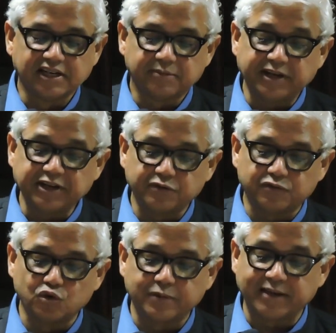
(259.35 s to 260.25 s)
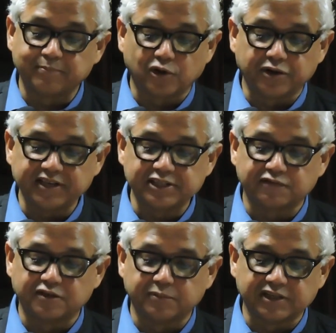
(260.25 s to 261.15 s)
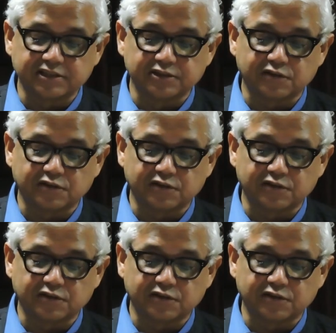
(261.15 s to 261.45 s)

many of whom are employees of the merchants